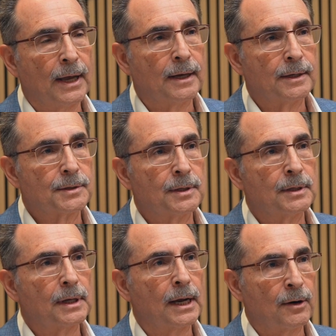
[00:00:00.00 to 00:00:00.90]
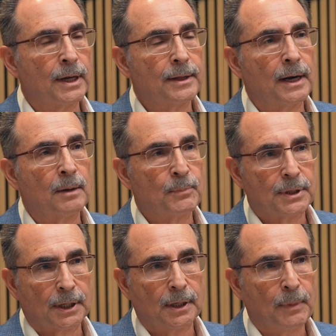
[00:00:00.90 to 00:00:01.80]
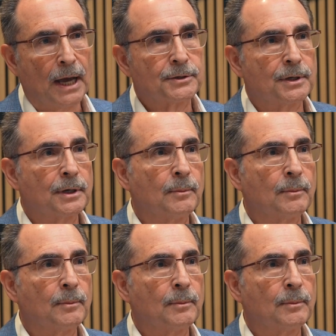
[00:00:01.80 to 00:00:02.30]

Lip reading: And it's an area that I'm particularly passionate